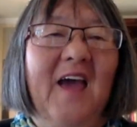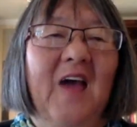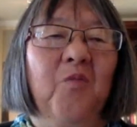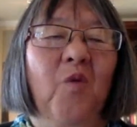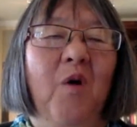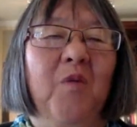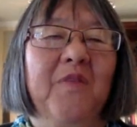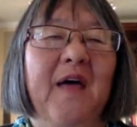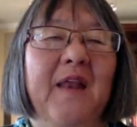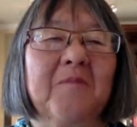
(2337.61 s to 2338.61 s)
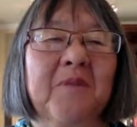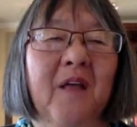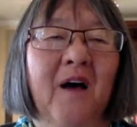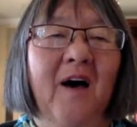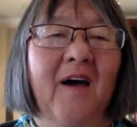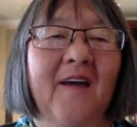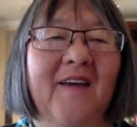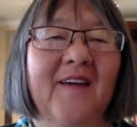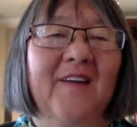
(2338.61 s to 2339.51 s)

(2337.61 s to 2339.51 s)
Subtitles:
And what would that imply in